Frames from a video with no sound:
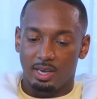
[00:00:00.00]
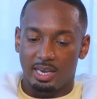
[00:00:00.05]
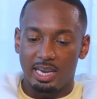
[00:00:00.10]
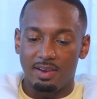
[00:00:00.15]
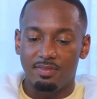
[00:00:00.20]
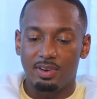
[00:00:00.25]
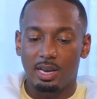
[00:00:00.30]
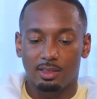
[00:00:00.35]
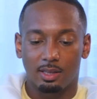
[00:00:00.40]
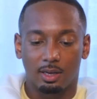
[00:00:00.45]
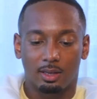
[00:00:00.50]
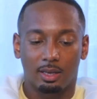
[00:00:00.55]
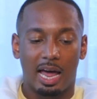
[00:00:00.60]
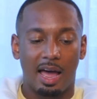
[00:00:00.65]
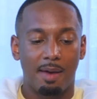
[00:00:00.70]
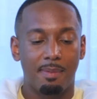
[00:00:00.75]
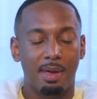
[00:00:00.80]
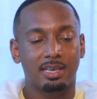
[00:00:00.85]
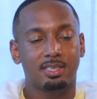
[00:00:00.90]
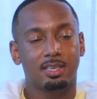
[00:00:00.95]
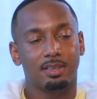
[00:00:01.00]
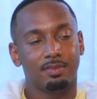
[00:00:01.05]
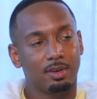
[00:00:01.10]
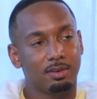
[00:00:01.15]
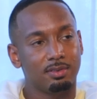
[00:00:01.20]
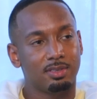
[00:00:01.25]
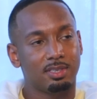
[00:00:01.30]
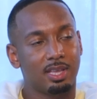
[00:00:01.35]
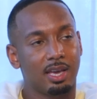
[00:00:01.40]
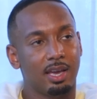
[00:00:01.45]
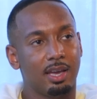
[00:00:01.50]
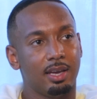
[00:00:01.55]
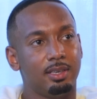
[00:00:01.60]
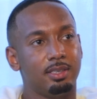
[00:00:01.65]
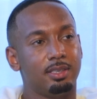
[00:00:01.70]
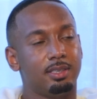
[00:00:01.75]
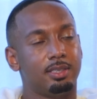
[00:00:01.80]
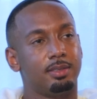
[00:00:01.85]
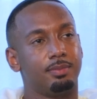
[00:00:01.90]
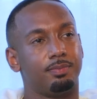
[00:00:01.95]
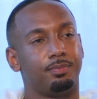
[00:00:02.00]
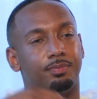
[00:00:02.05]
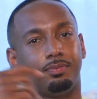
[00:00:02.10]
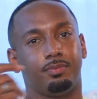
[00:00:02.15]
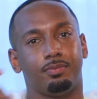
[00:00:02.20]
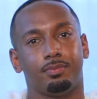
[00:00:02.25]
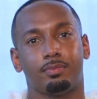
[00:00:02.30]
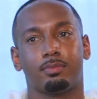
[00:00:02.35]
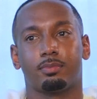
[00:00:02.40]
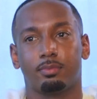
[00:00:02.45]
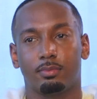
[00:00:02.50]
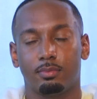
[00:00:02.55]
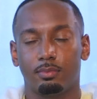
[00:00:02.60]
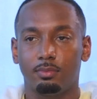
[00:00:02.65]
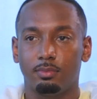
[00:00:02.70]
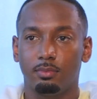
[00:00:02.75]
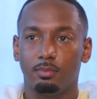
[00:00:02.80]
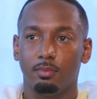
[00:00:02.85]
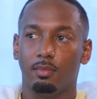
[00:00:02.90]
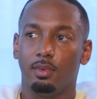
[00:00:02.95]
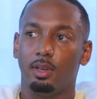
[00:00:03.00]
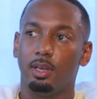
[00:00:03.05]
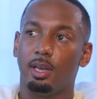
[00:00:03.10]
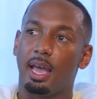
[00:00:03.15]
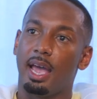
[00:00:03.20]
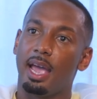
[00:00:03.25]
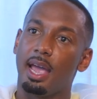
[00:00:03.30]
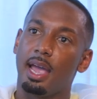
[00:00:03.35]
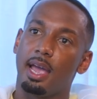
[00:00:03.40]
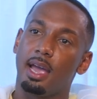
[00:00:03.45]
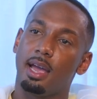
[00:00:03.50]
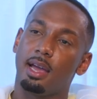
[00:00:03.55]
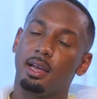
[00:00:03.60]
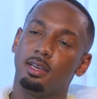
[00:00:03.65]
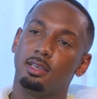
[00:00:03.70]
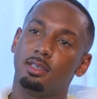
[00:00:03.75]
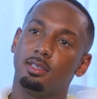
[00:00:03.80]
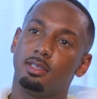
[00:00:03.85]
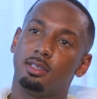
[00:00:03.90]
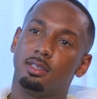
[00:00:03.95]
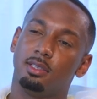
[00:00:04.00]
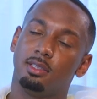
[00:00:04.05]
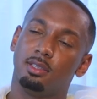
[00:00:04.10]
even at the climax of those things and